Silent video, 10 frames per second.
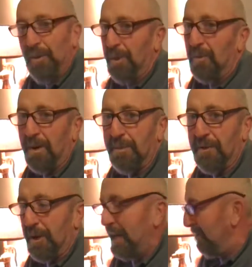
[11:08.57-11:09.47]
wouldn't want me
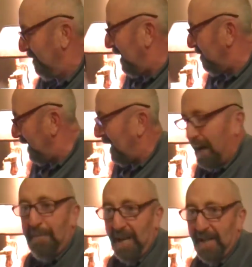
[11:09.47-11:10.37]
drinking.
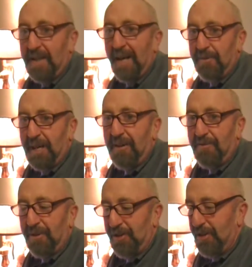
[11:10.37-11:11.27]
I'd be hunting that one down
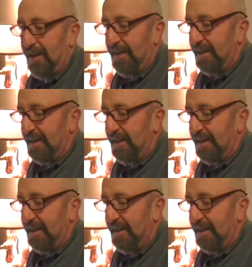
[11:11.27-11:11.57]
for sure.